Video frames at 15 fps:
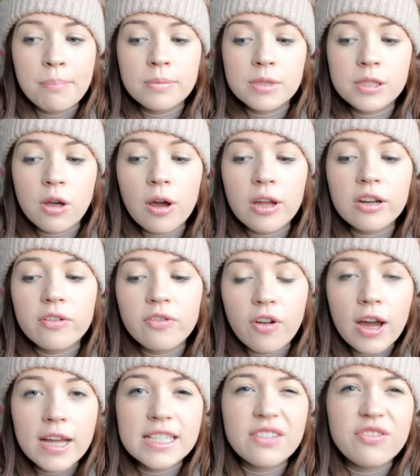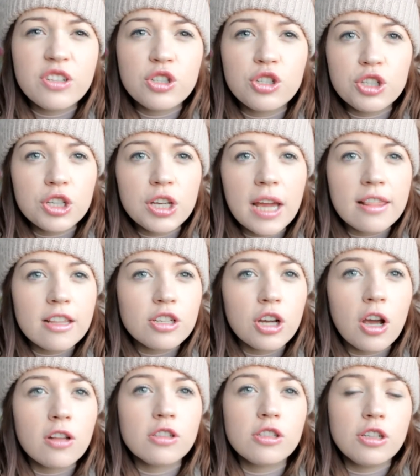So I'd advise, if you do get the
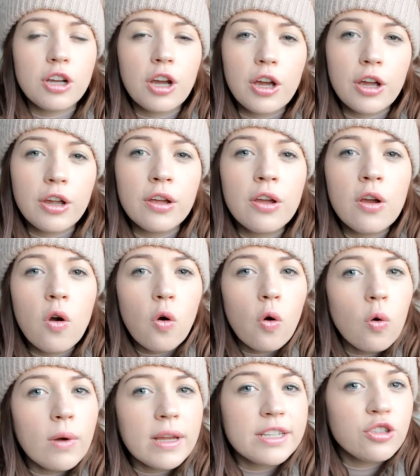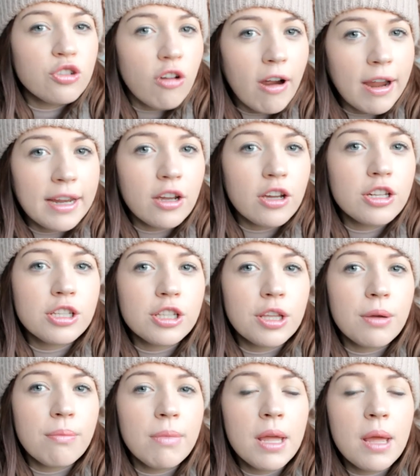chance to go, always try and go to
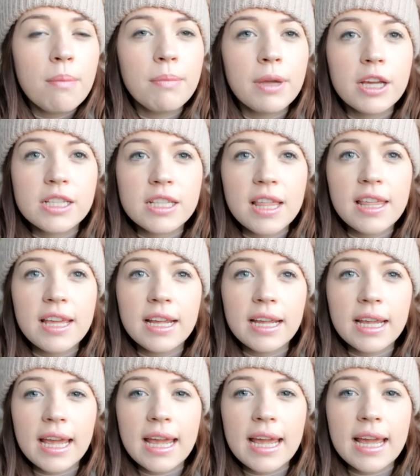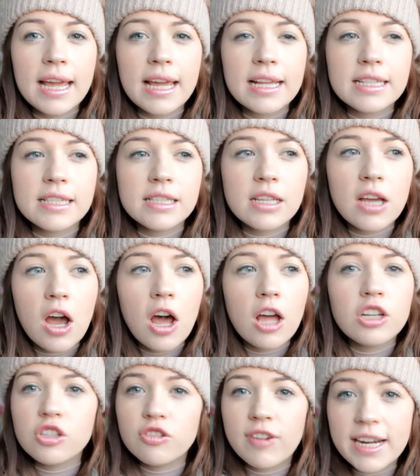them, because I think it is
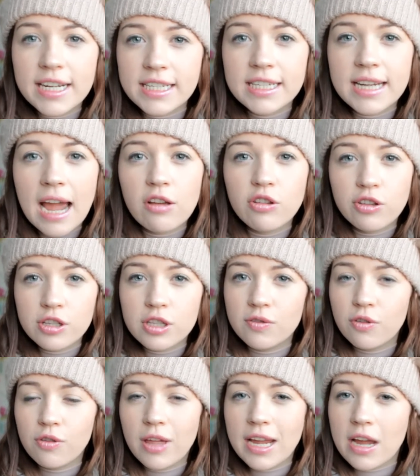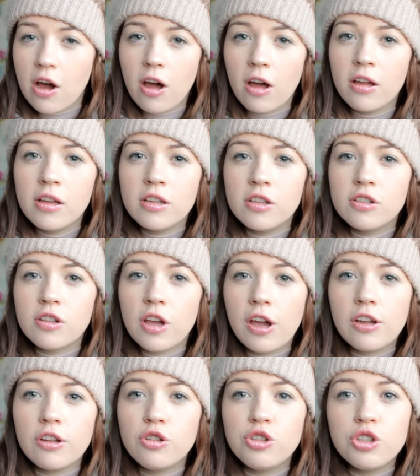underrated how useful they are.
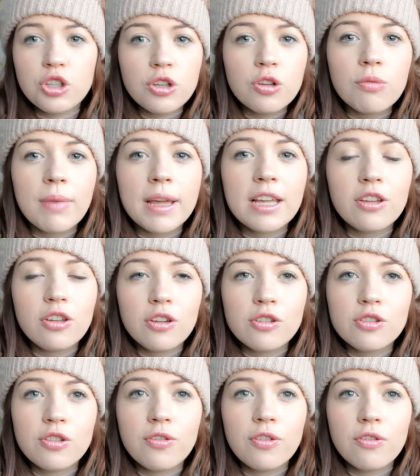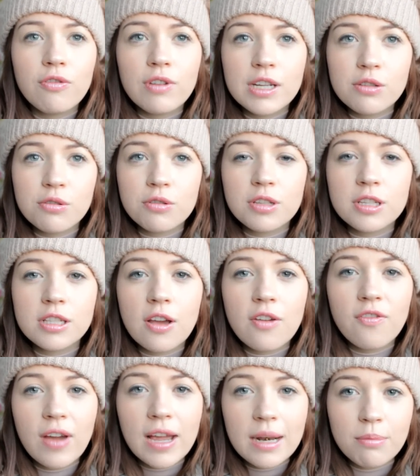So do make use of the resources
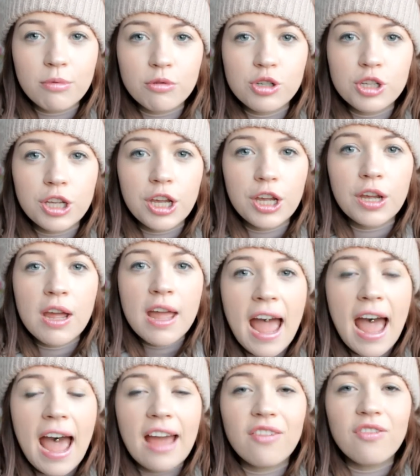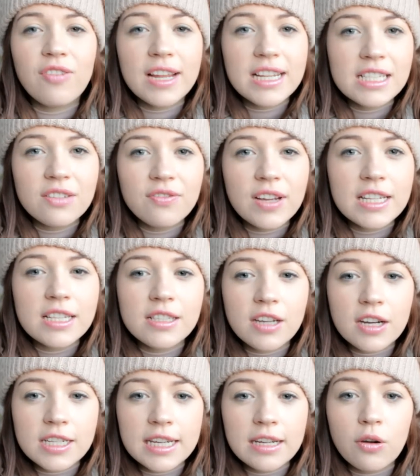available to you, and face-to-face
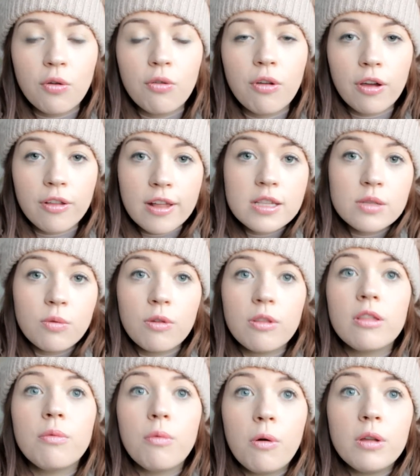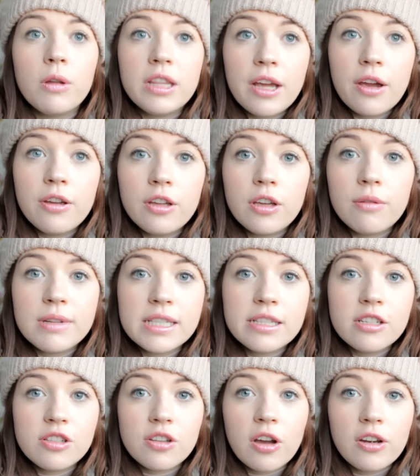study, although that's not what the OU is
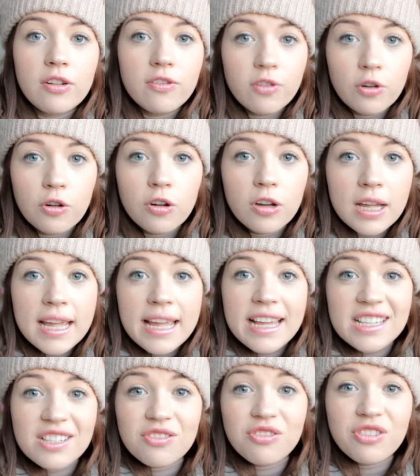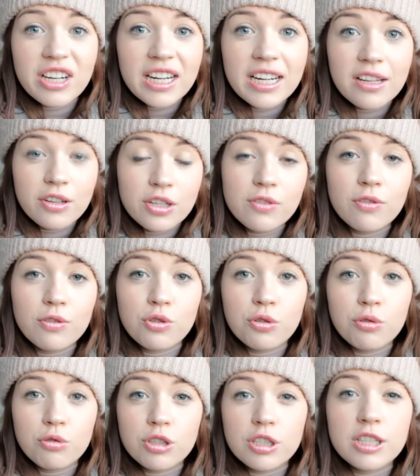designed for, is a really useful
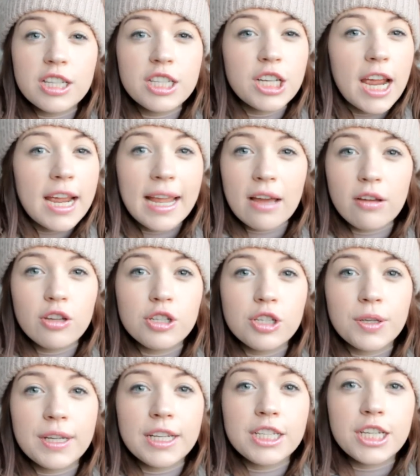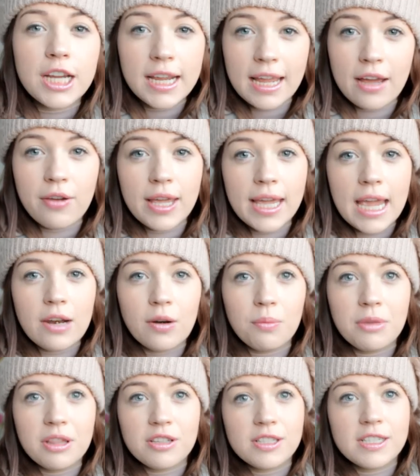tool just to check how you're doing, check how you're getting
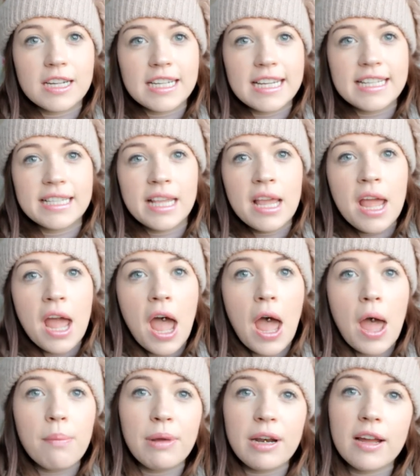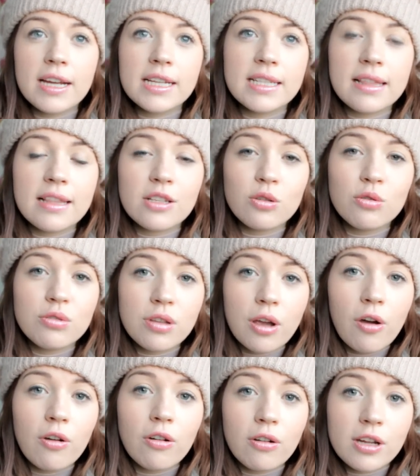on with your studies. But like I said, there's also
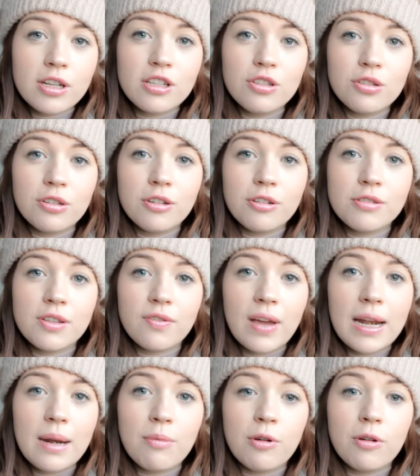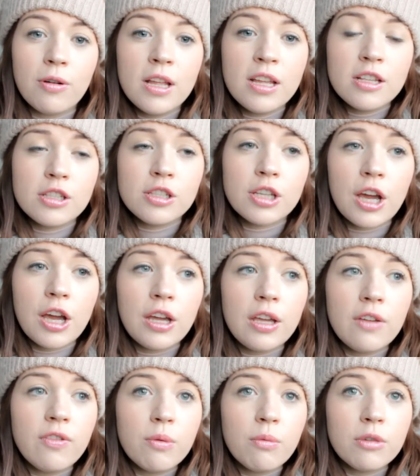online tutorials available, so
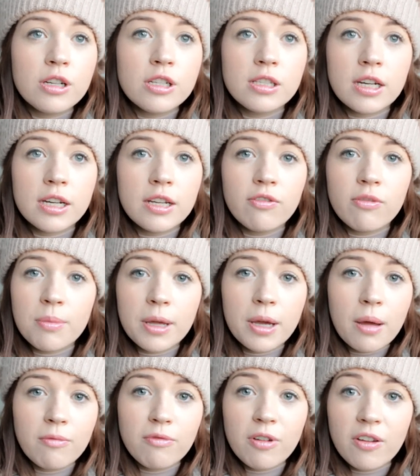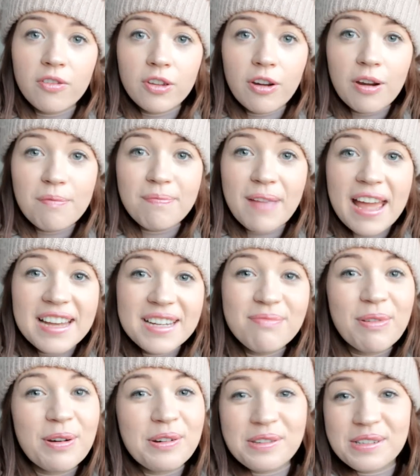if you want to study from the comfort of your own bed
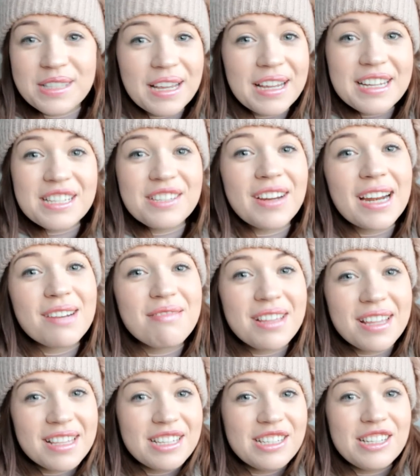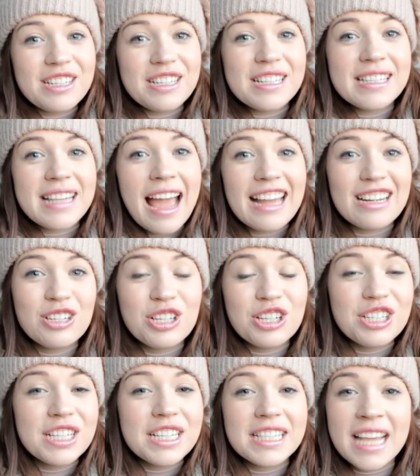but also interact with other students and
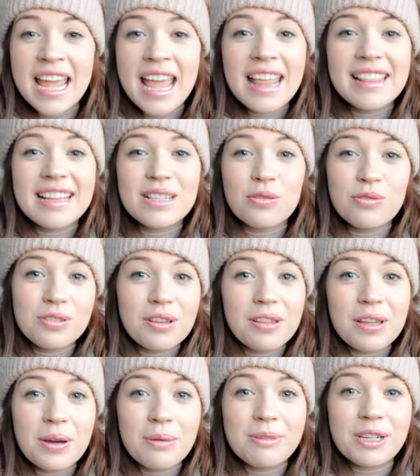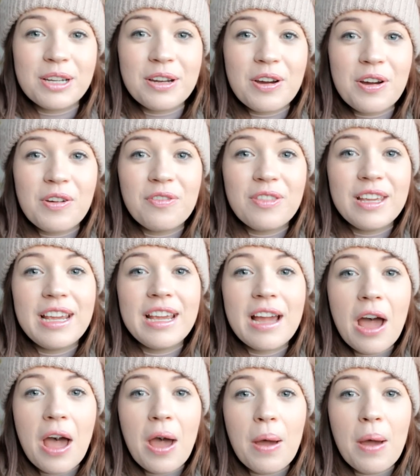tutors, there's also the option of the